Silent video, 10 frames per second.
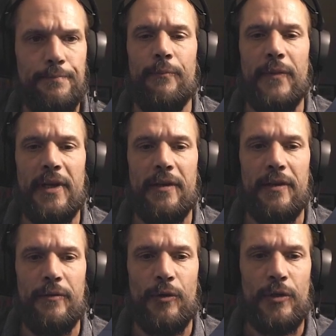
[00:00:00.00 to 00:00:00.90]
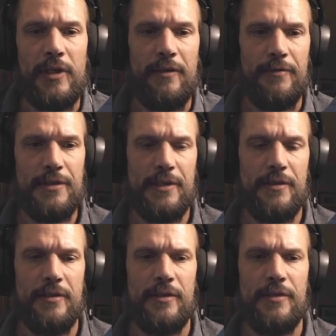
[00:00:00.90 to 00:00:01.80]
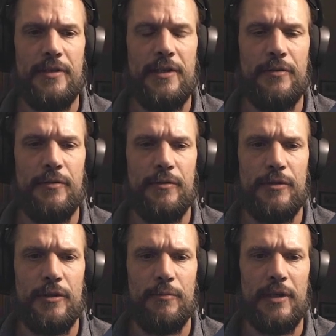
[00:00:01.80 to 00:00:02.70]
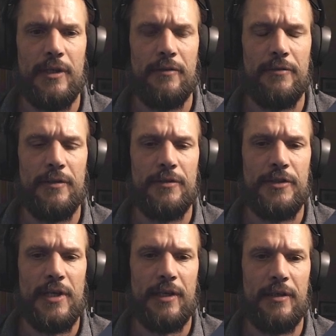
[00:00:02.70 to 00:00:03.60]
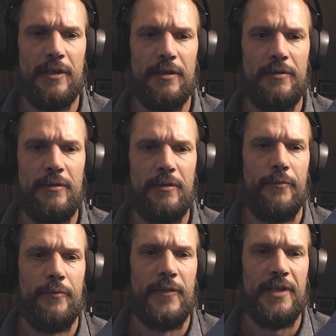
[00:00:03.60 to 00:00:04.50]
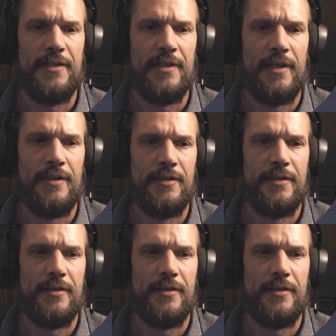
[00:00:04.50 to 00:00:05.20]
In the DrawCanvas, I just need to do some kind of a check now that says